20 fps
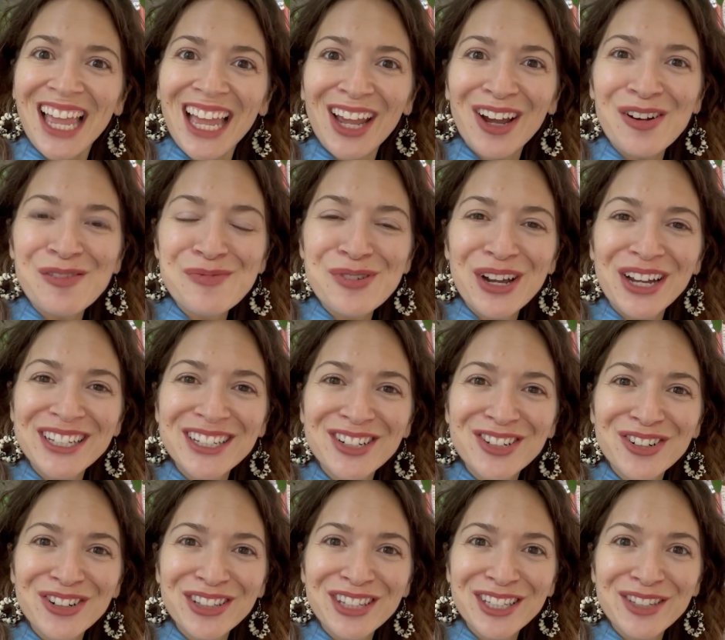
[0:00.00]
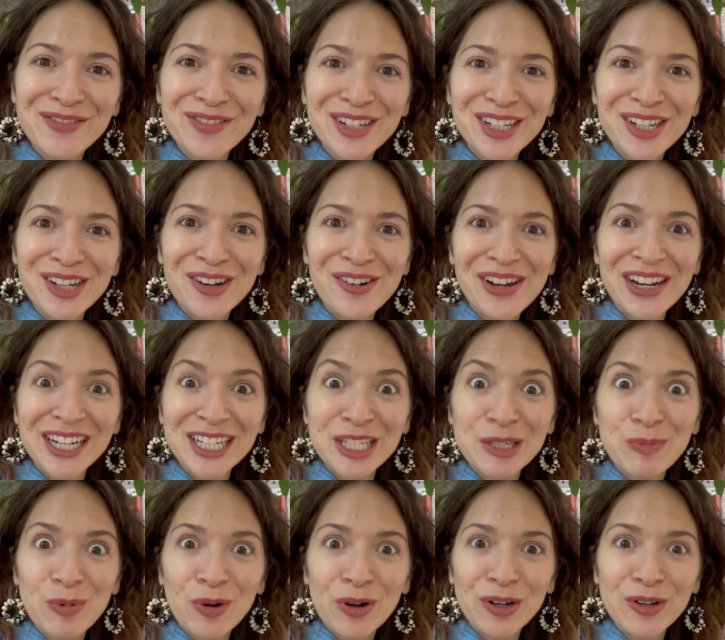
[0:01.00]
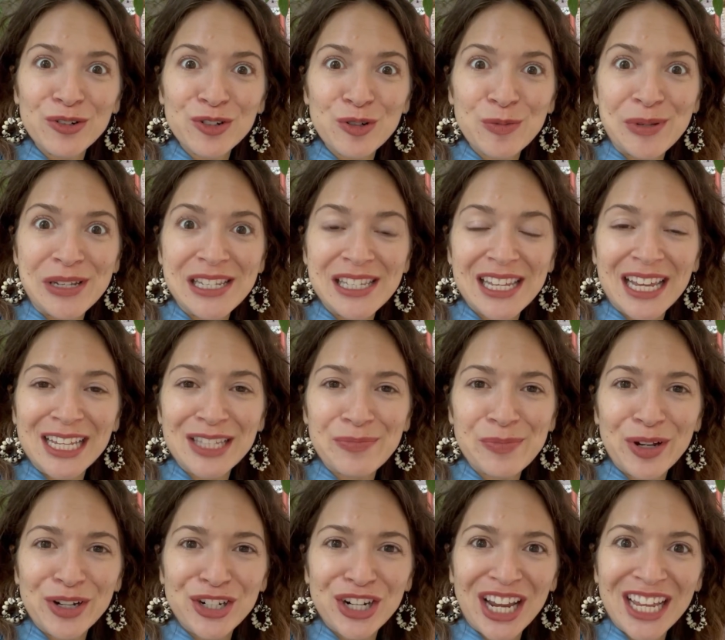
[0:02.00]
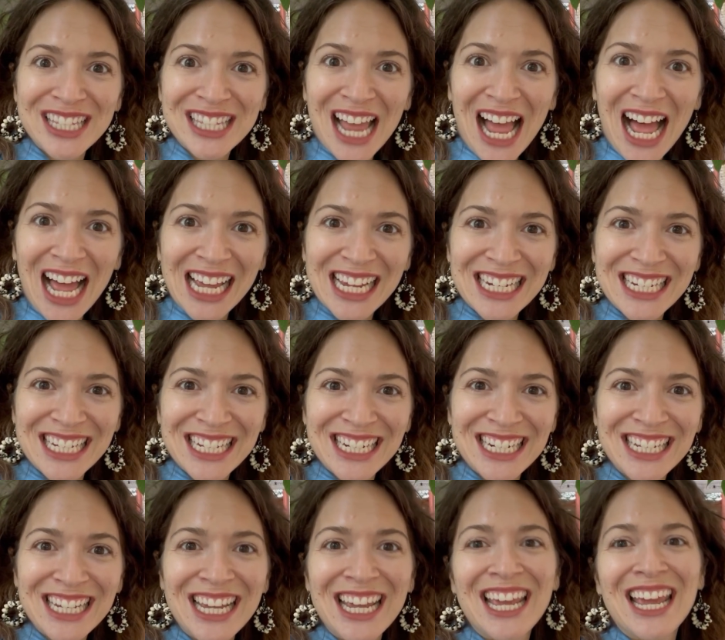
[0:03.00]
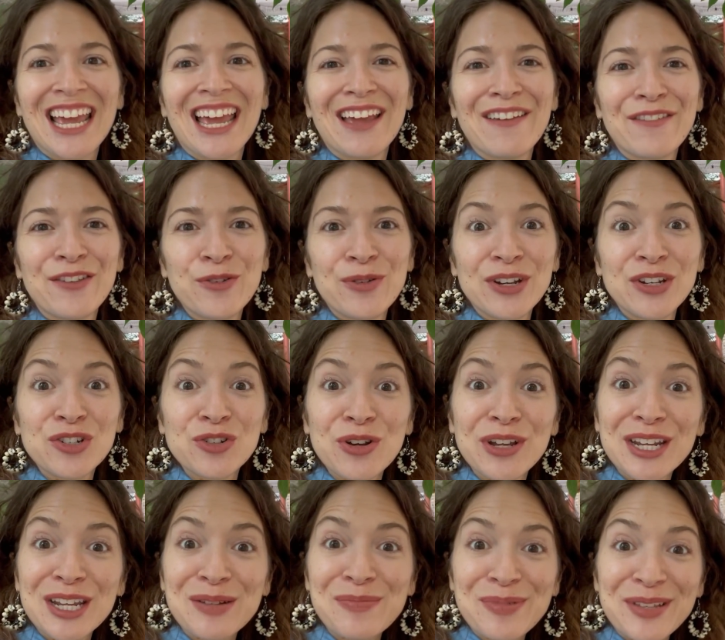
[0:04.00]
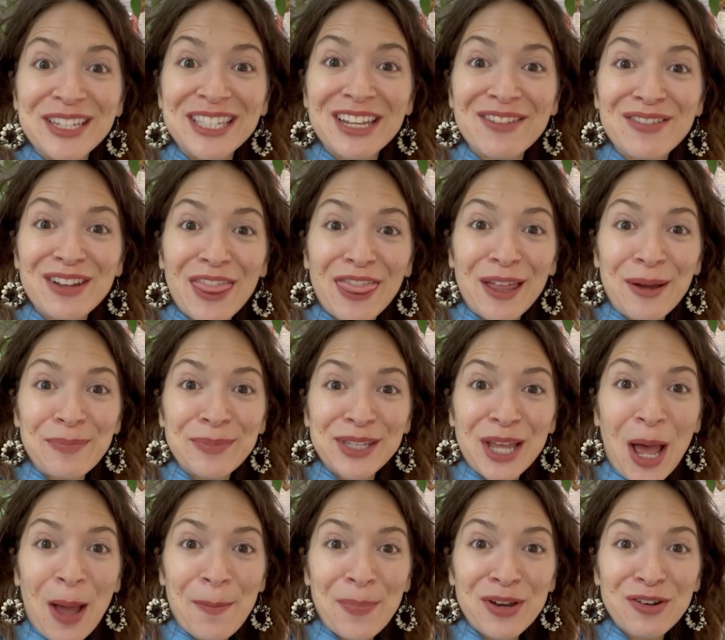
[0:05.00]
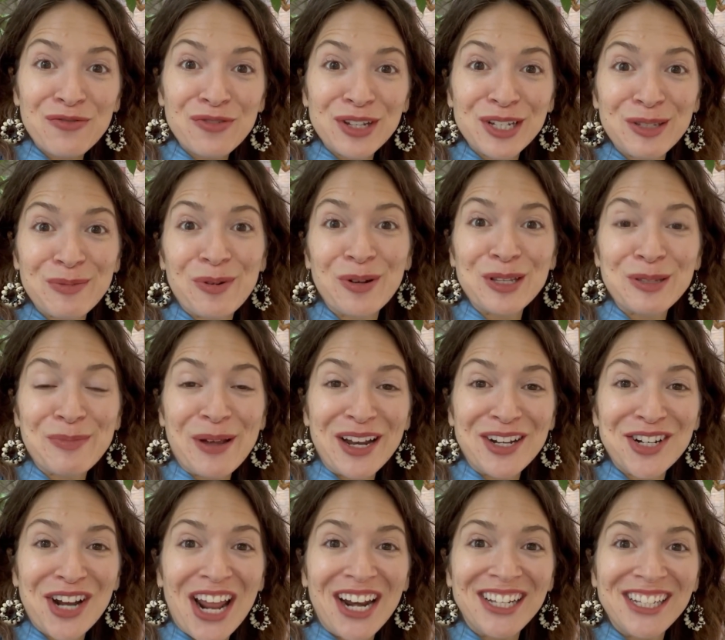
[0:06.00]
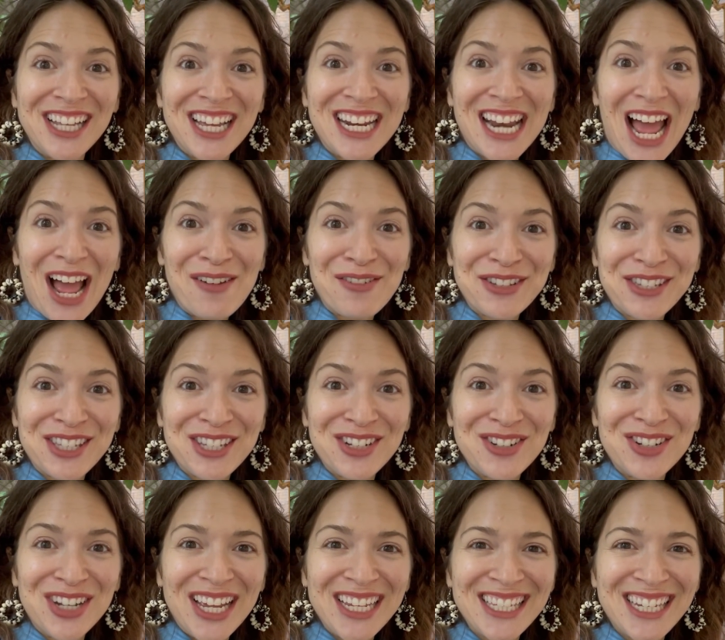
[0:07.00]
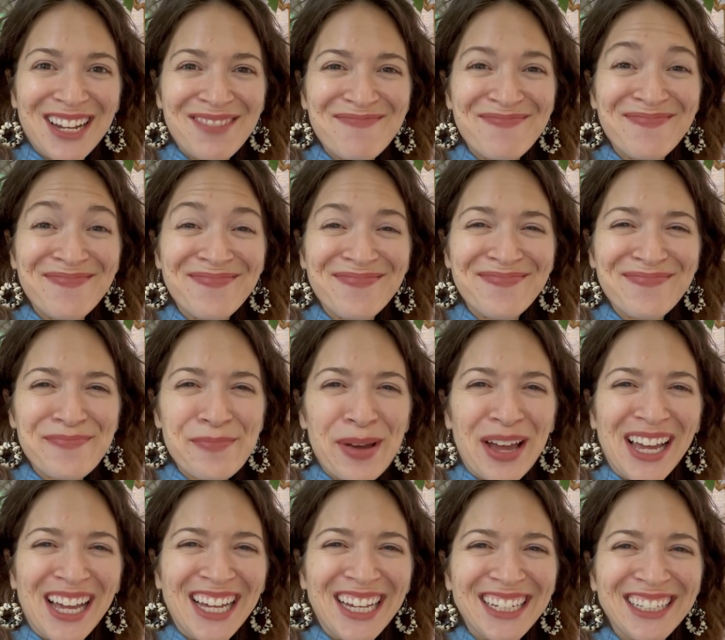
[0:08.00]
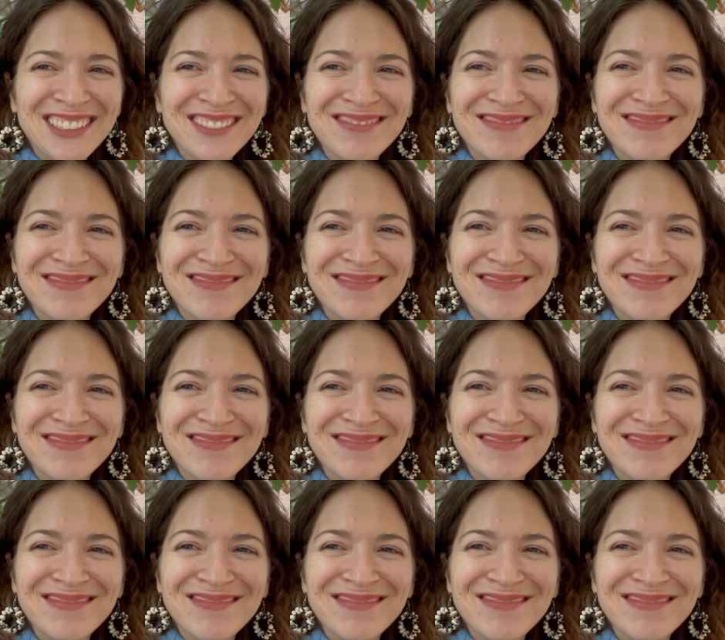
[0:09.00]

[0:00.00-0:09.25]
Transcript: I hope you guys enjoyed this video and exploring Užupis as much as I did. If you enjoyed it, please give it a thumbs up. It really supports my channel, and I will see you next time. Bye!